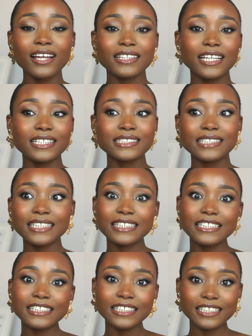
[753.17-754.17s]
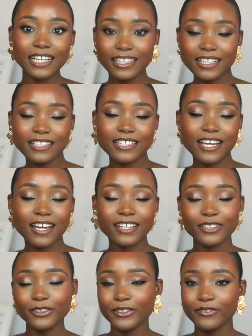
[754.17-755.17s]
like settling in Canada
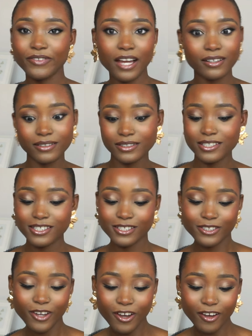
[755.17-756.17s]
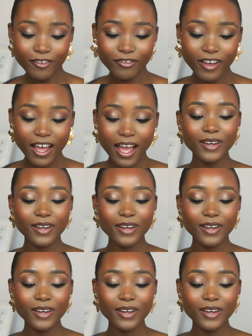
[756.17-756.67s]
and all of that good stuff.